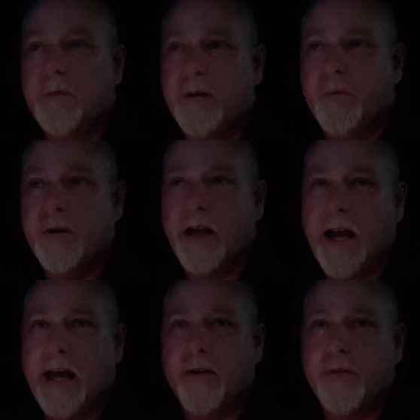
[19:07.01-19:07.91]
but when you
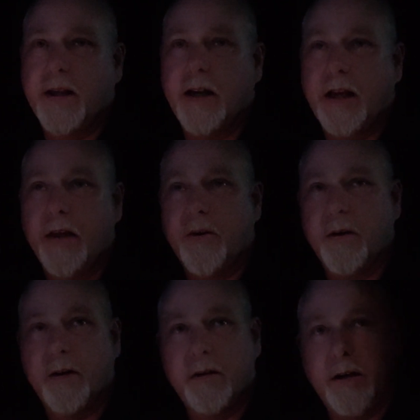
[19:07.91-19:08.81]
add everything together,
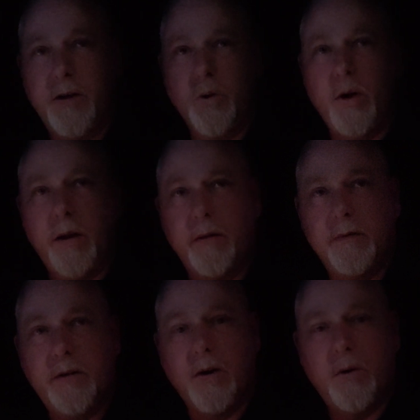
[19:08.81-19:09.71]
including
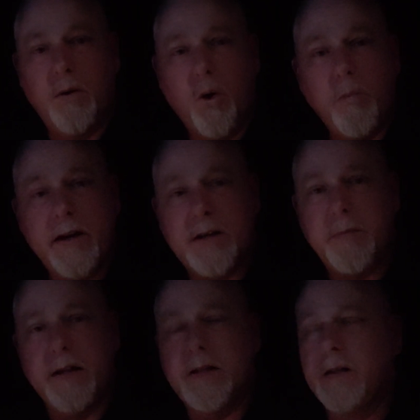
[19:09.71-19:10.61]
home
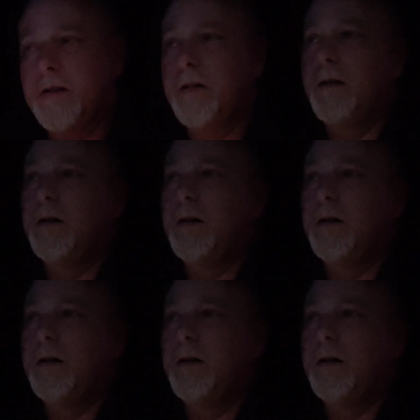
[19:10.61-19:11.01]
expenses,